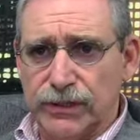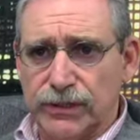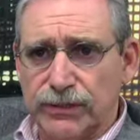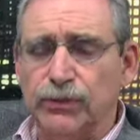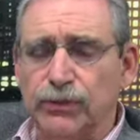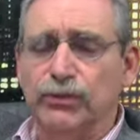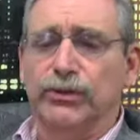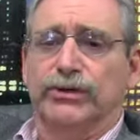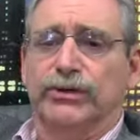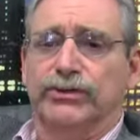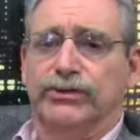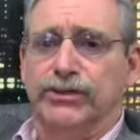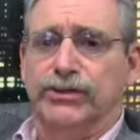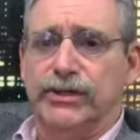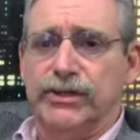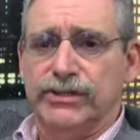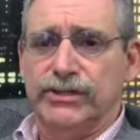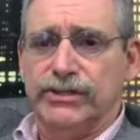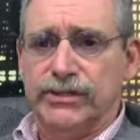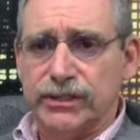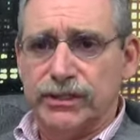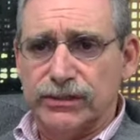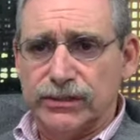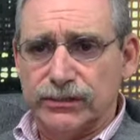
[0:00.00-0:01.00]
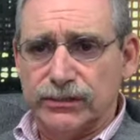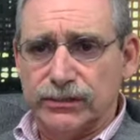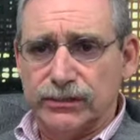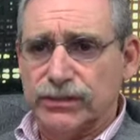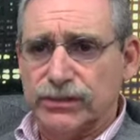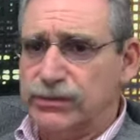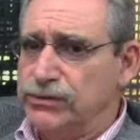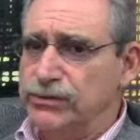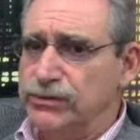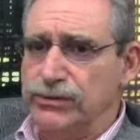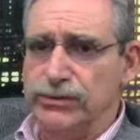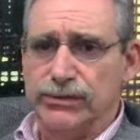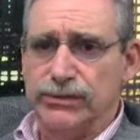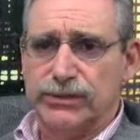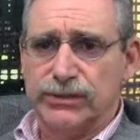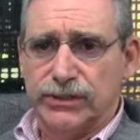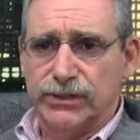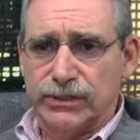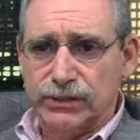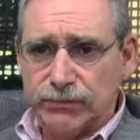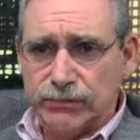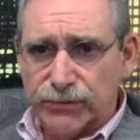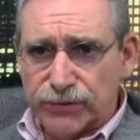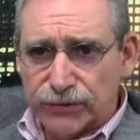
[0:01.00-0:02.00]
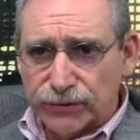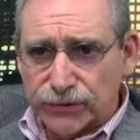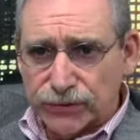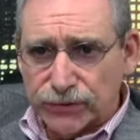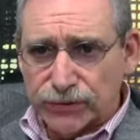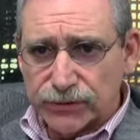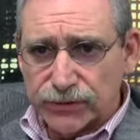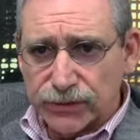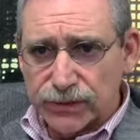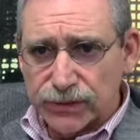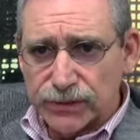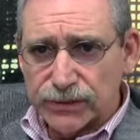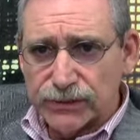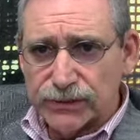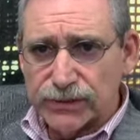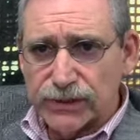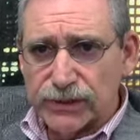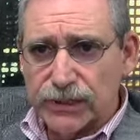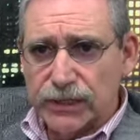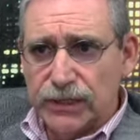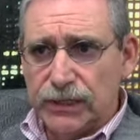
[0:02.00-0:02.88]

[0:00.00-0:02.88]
The World Trade Center is New York City building trades.